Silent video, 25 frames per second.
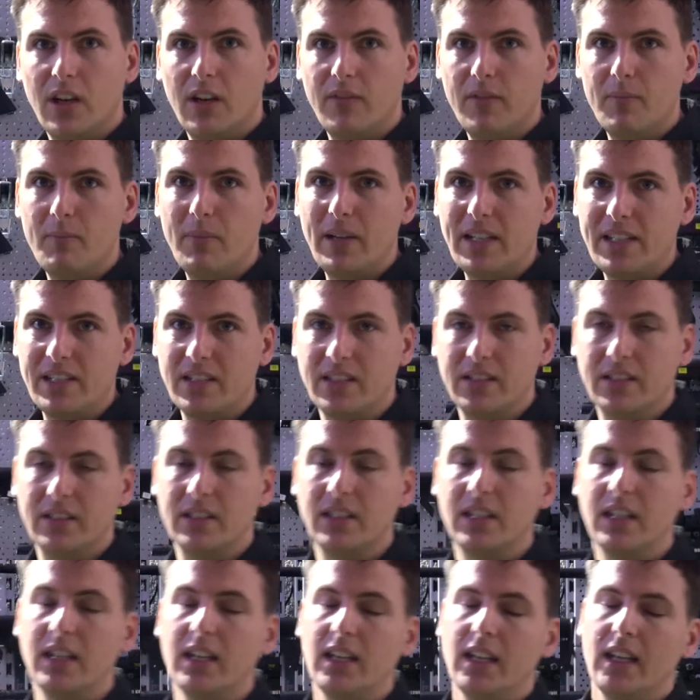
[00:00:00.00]
of a
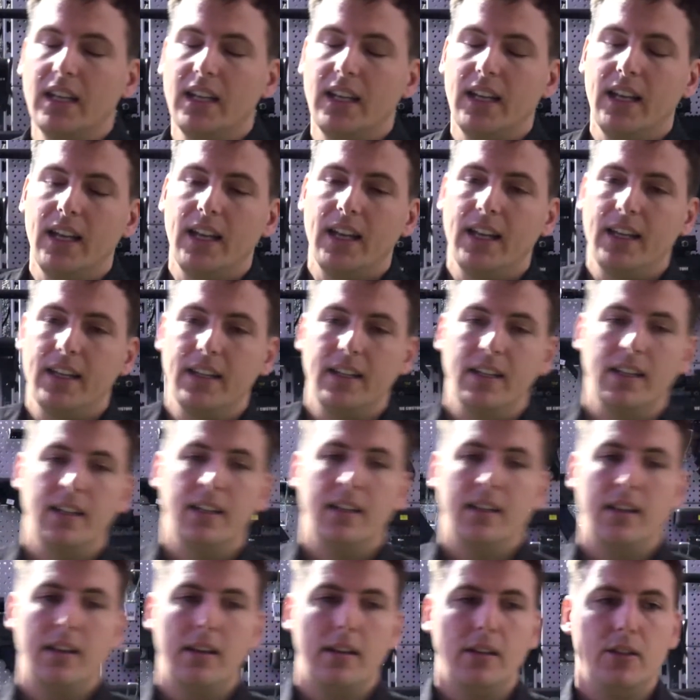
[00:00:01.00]
button.
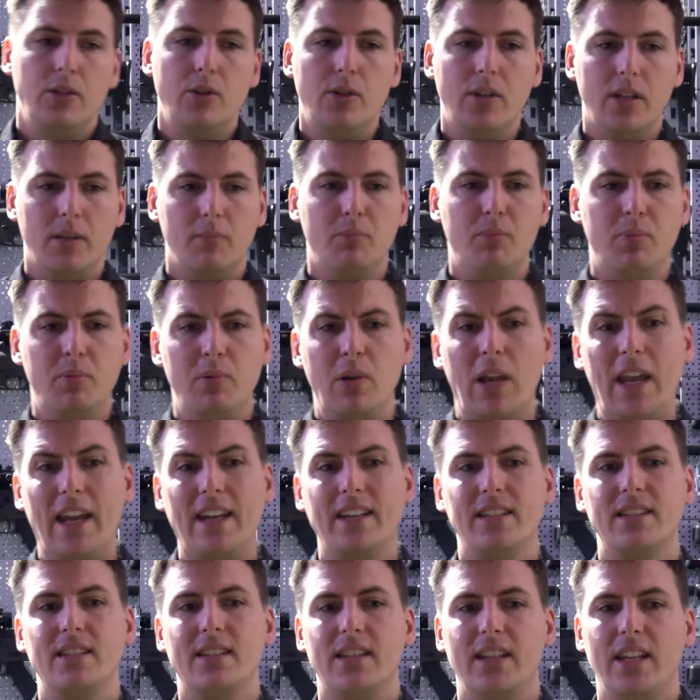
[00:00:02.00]
You can
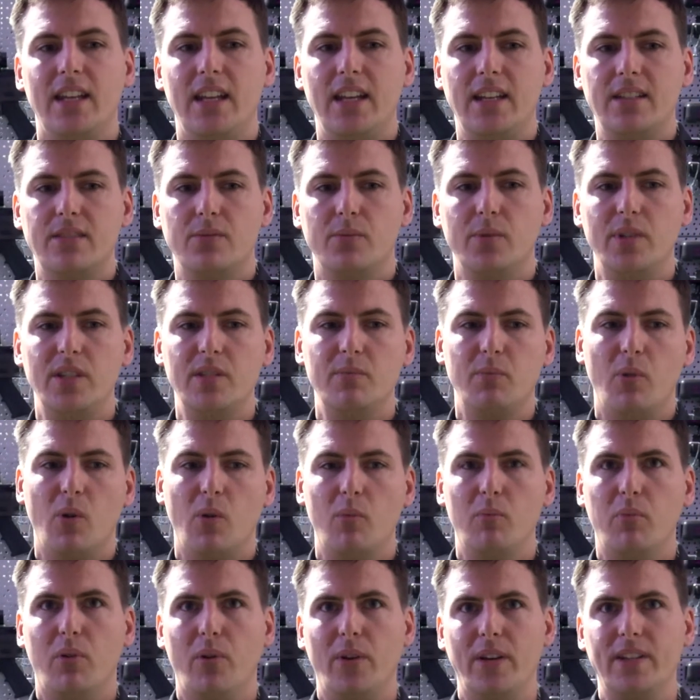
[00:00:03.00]
place these
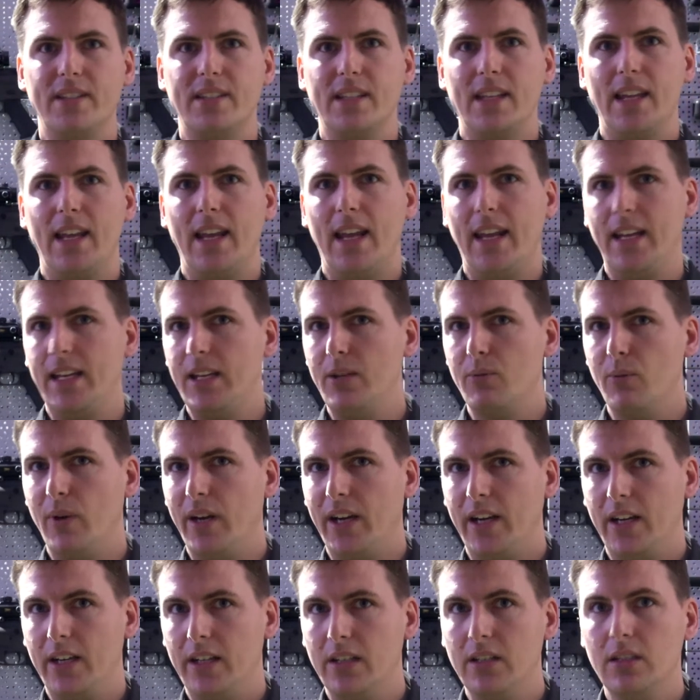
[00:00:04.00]
respawn points
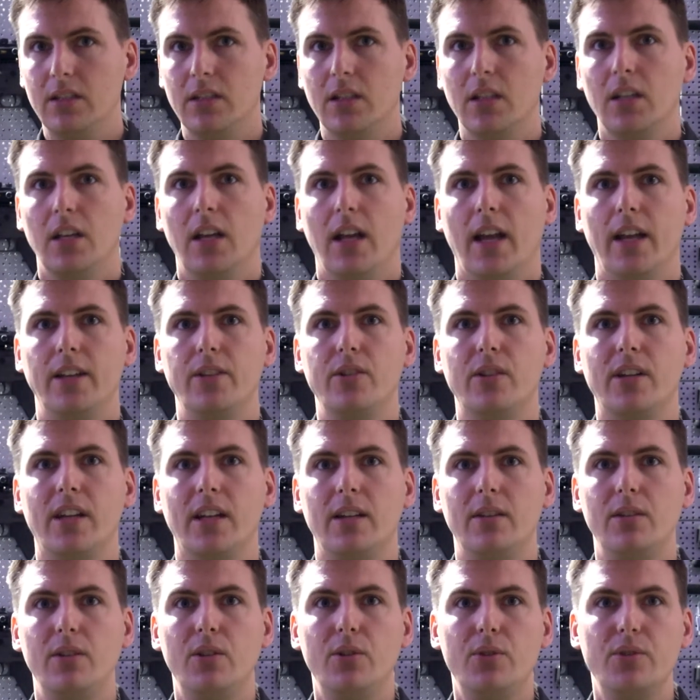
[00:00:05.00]
anywhere, and you
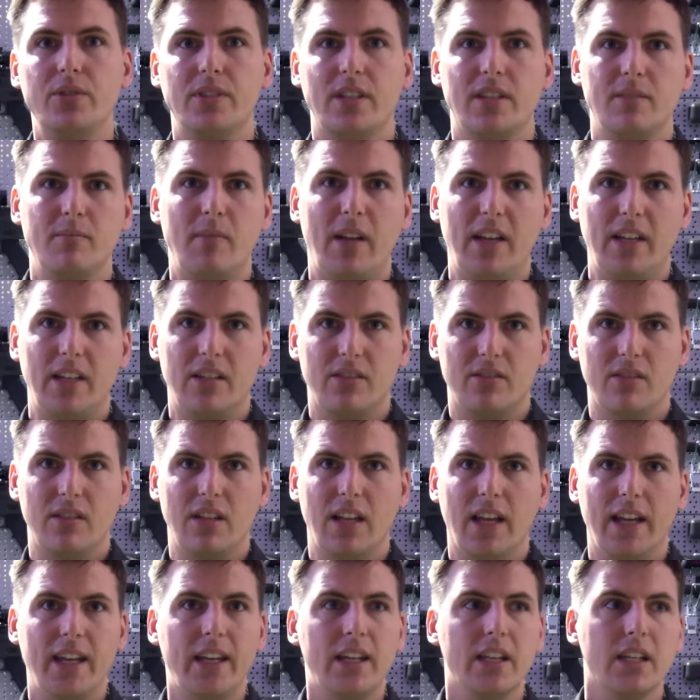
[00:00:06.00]
can use as many as you
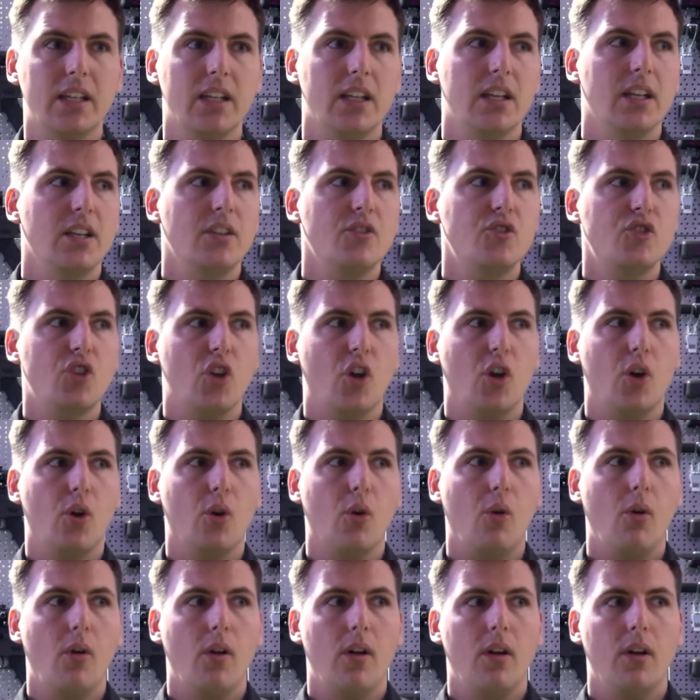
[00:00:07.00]
like.
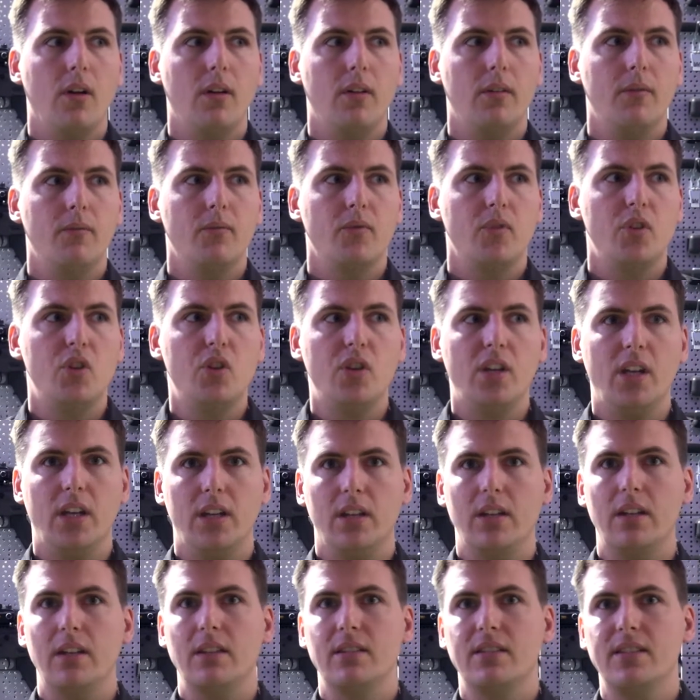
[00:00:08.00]
So you
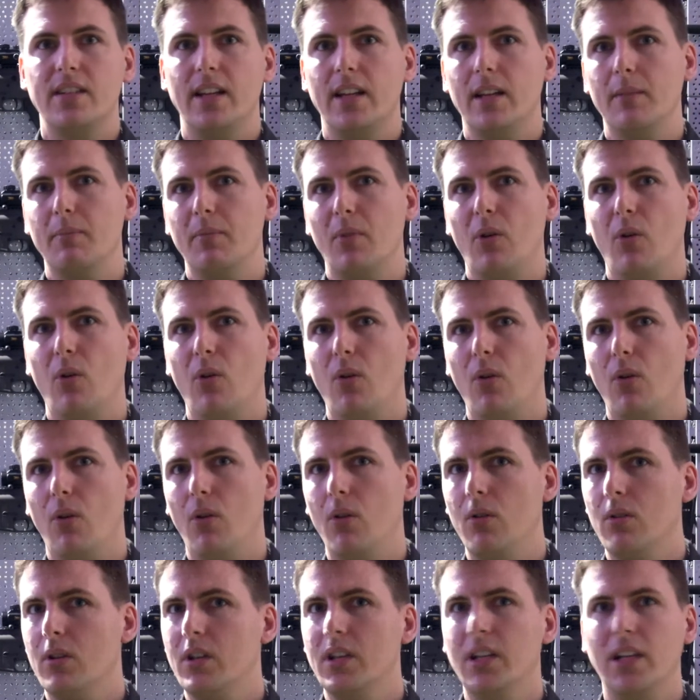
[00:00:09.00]
can set up
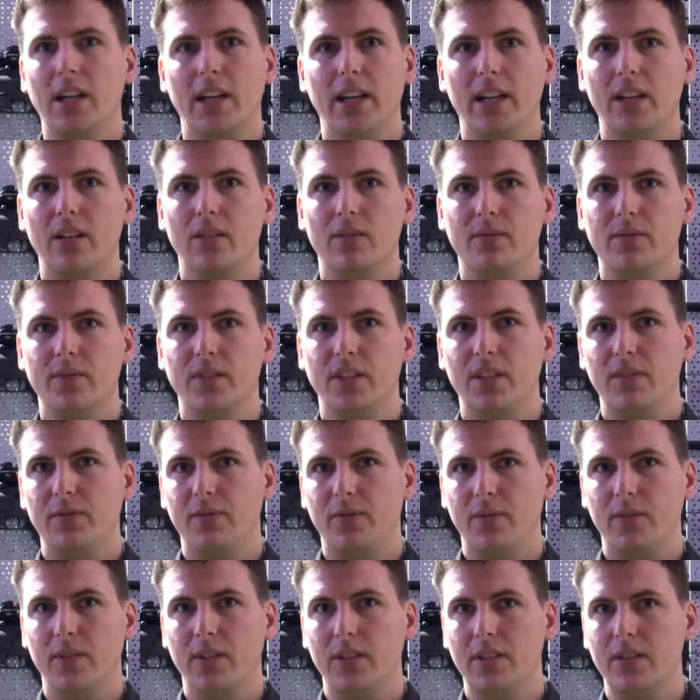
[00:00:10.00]
all kind of
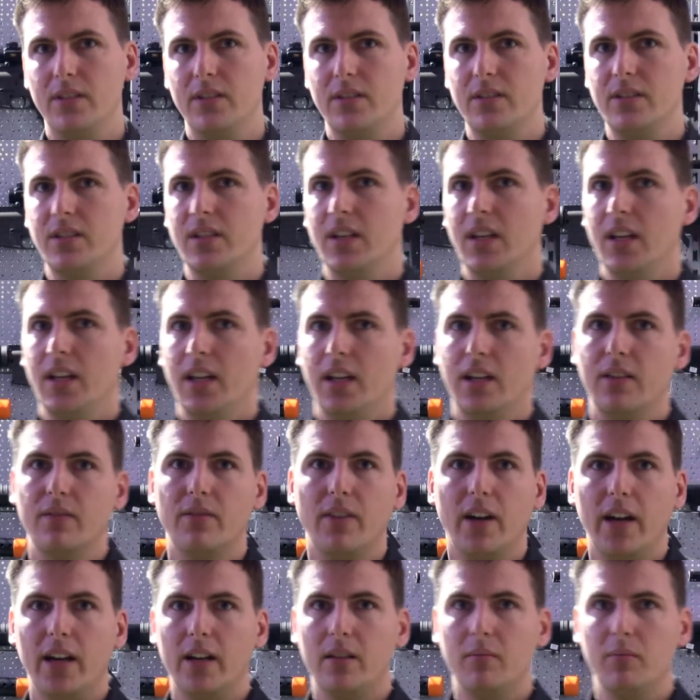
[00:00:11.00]
different
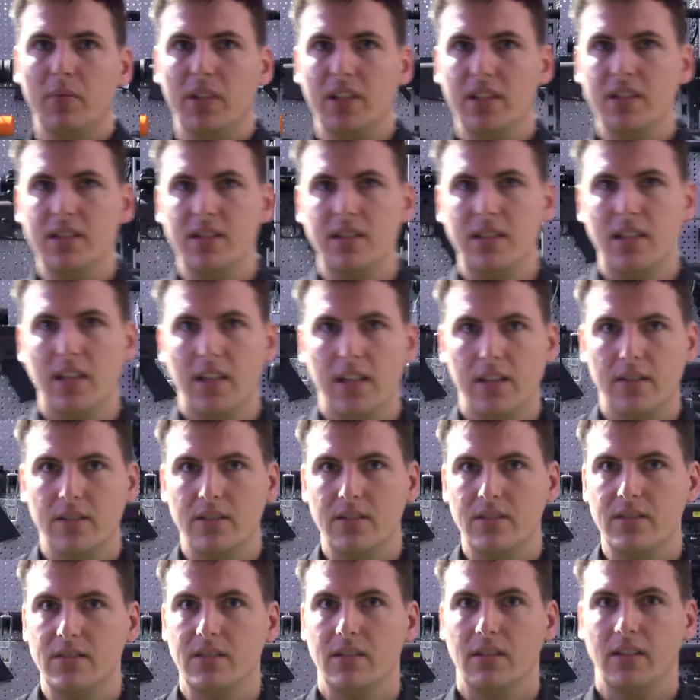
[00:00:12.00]
environments and
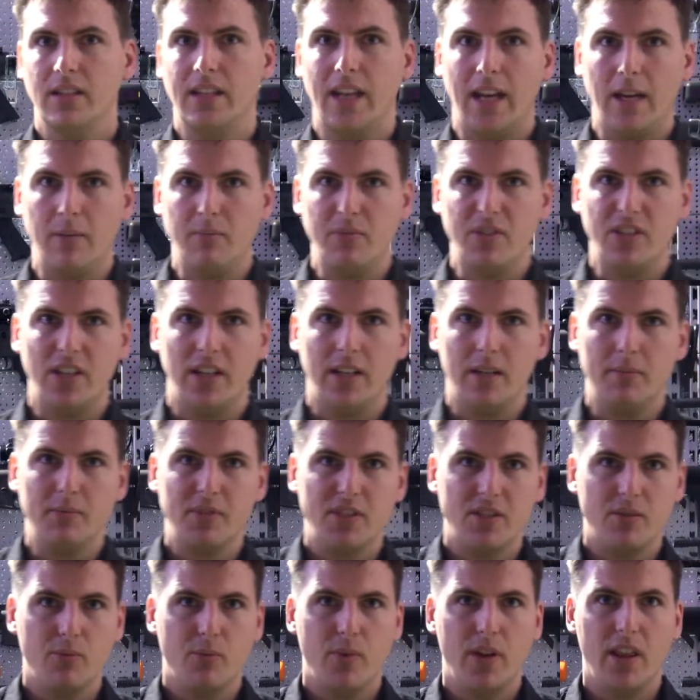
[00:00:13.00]
game
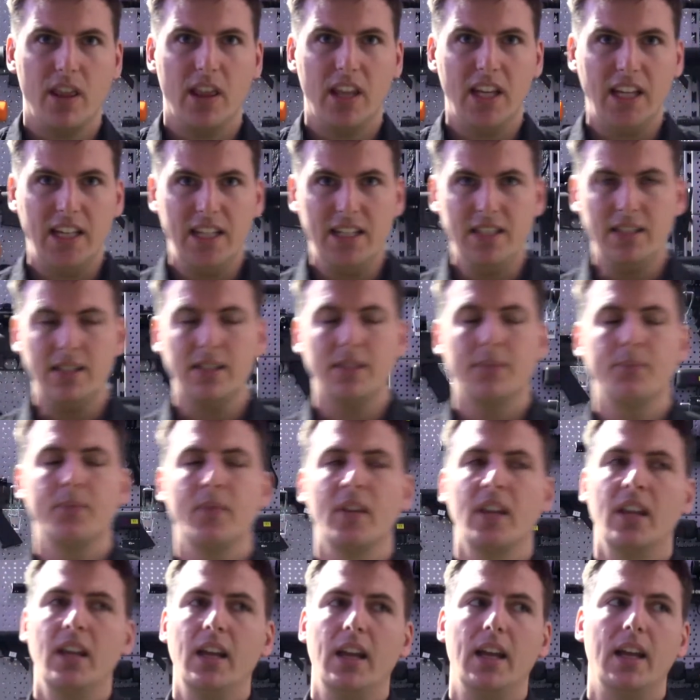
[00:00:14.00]
setups with these
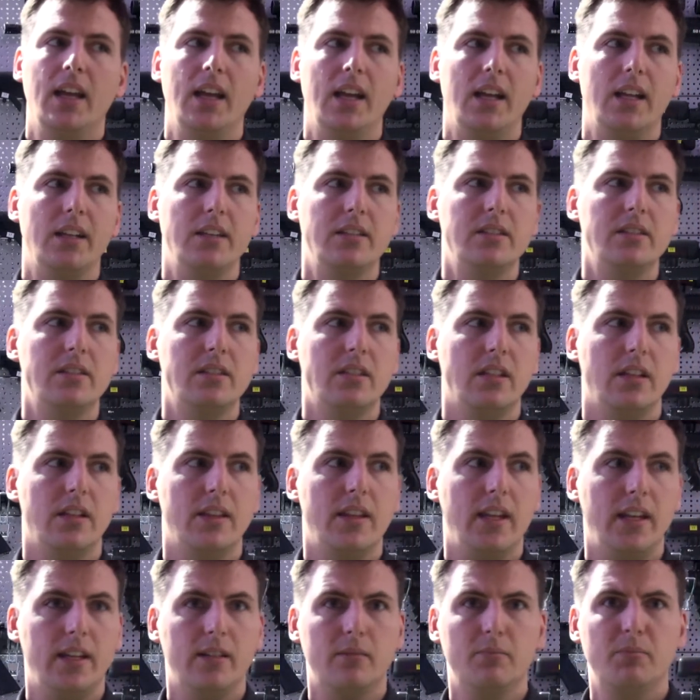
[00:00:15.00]
and uh,
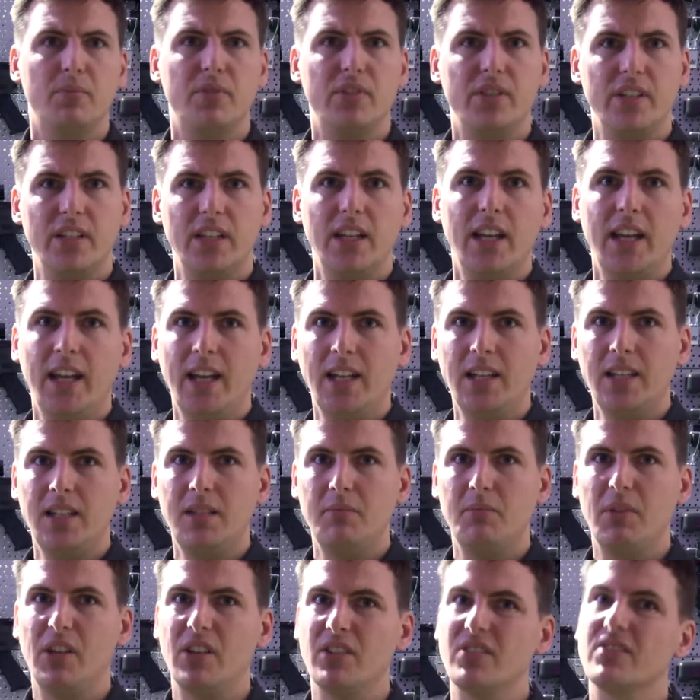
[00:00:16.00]
they are pretty handy
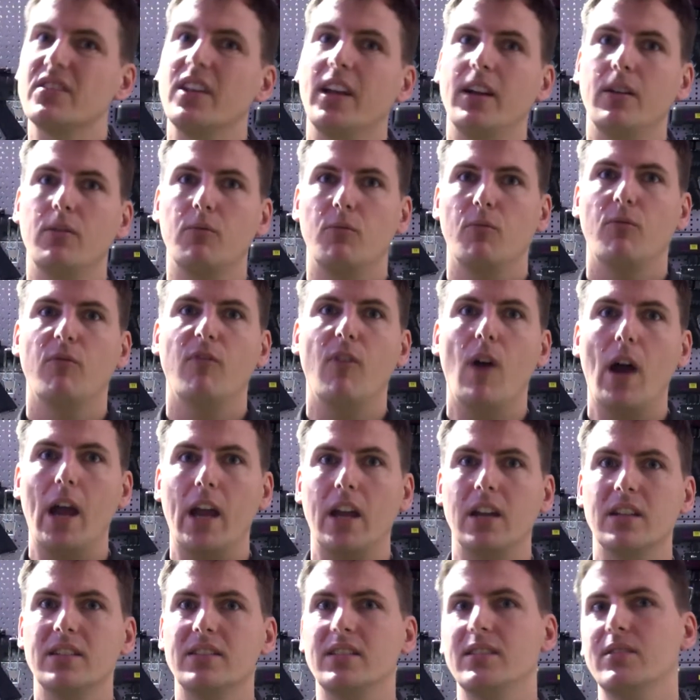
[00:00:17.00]
because they're
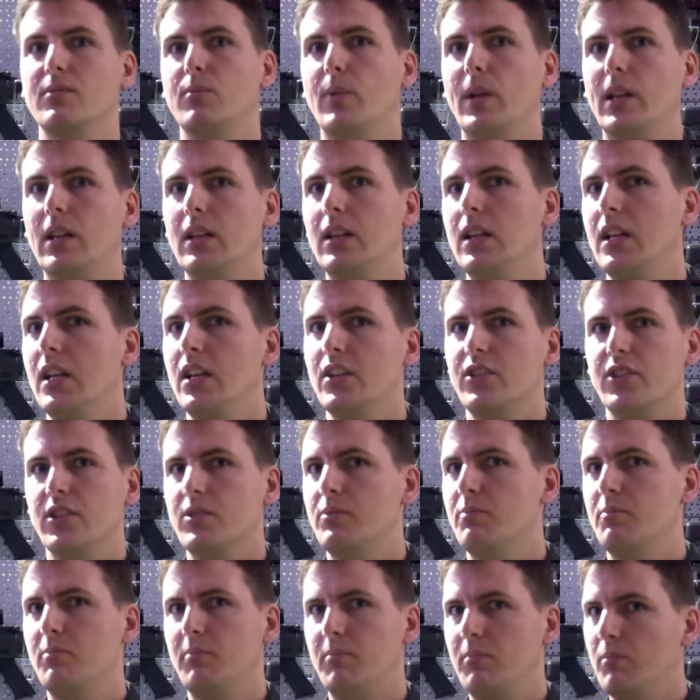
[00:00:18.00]
wireless as well.
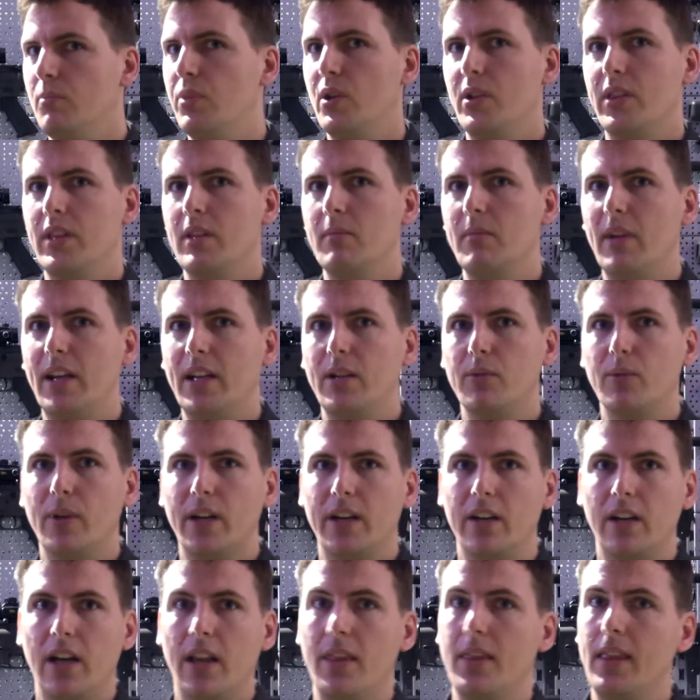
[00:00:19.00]
Just put them
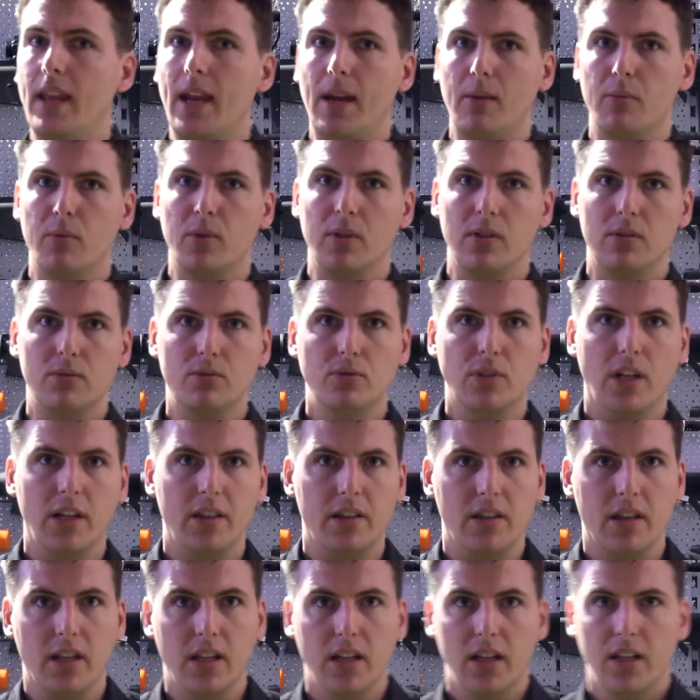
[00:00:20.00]
anywhere and they will
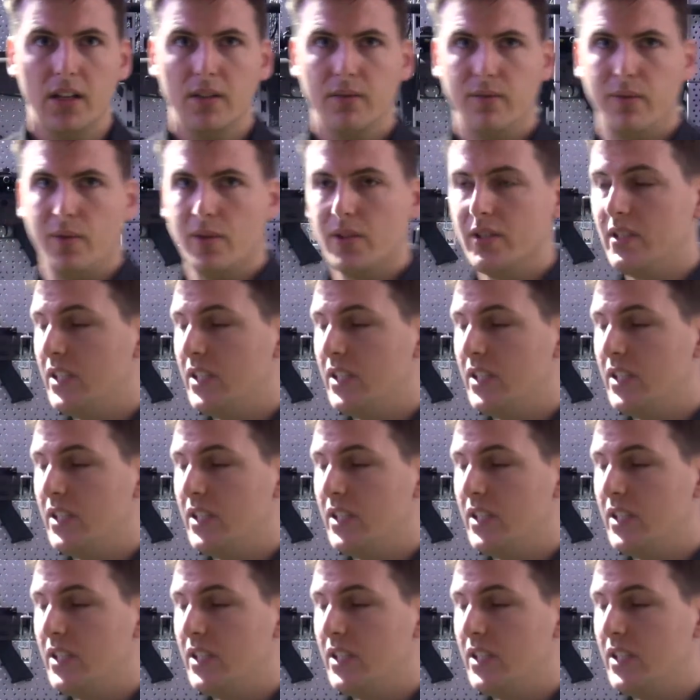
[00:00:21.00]
run for the